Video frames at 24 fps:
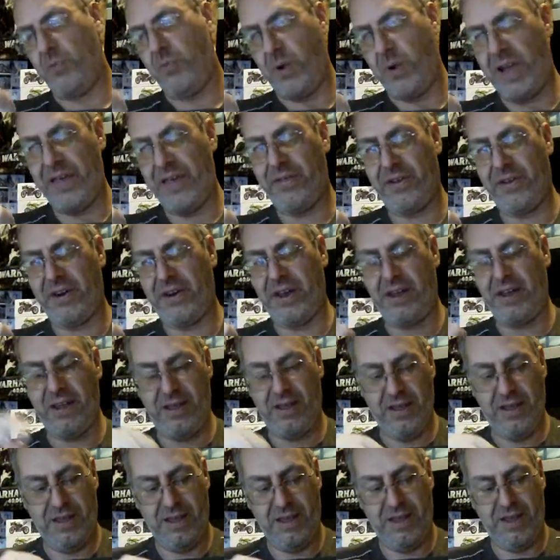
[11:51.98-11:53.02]
weather it,
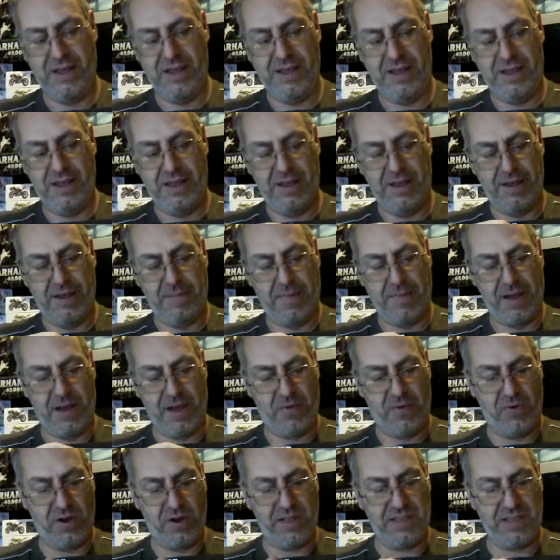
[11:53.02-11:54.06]
but I
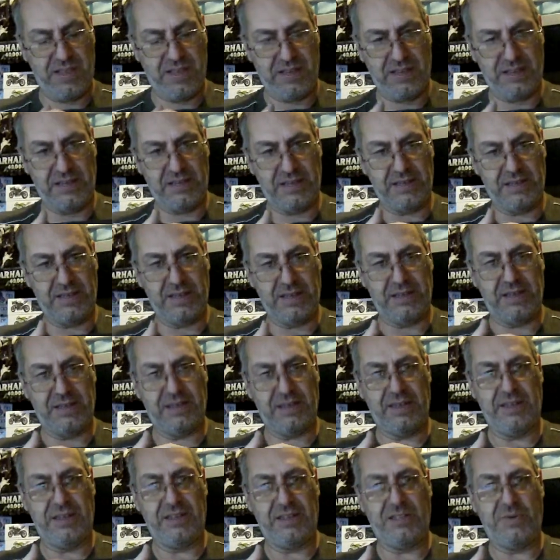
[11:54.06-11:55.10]
want
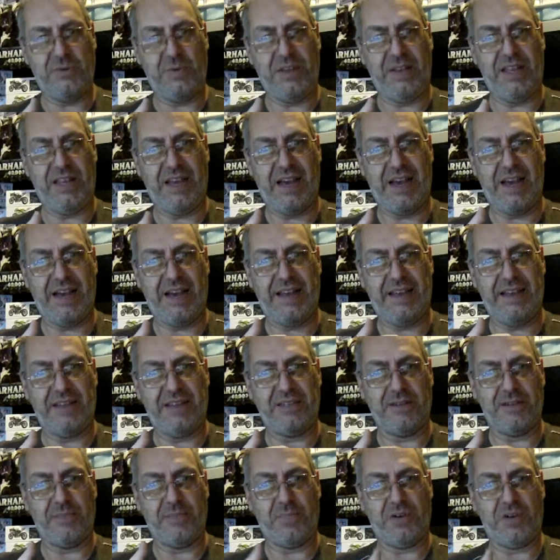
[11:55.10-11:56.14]
his wee
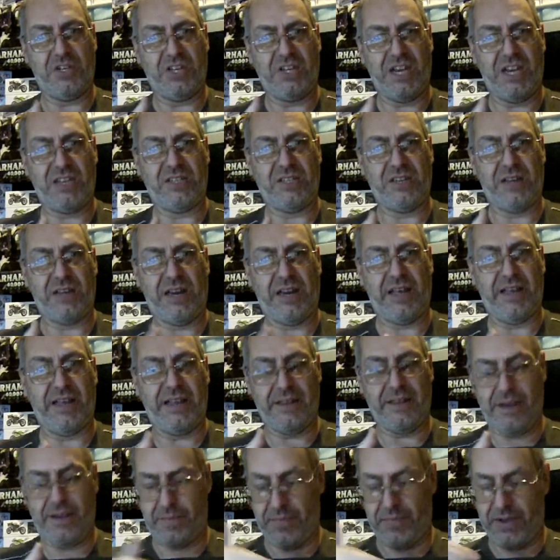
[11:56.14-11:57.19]
eyes and projector
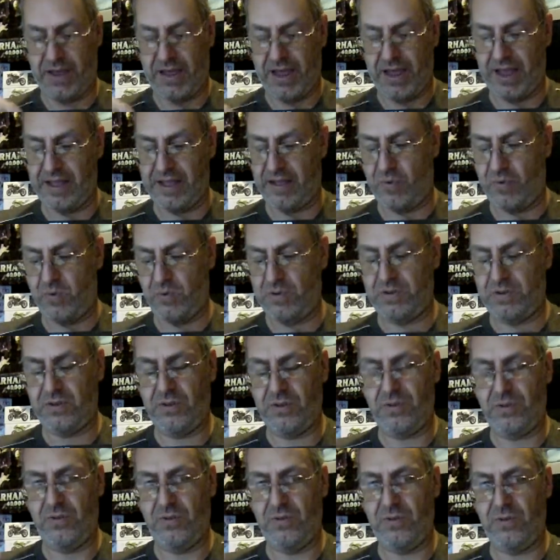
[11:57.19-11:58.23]
lighting up, and I want to
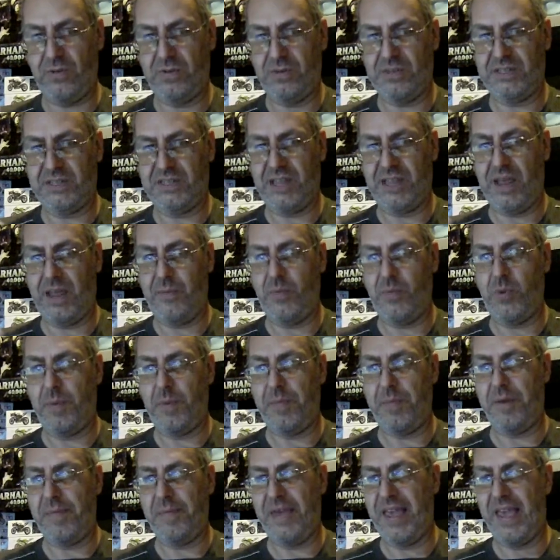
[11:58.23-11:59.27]
do the same with
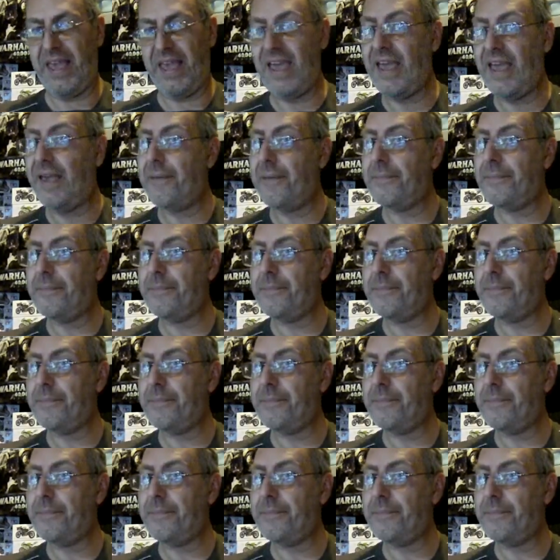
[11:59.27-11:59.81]
BB-8.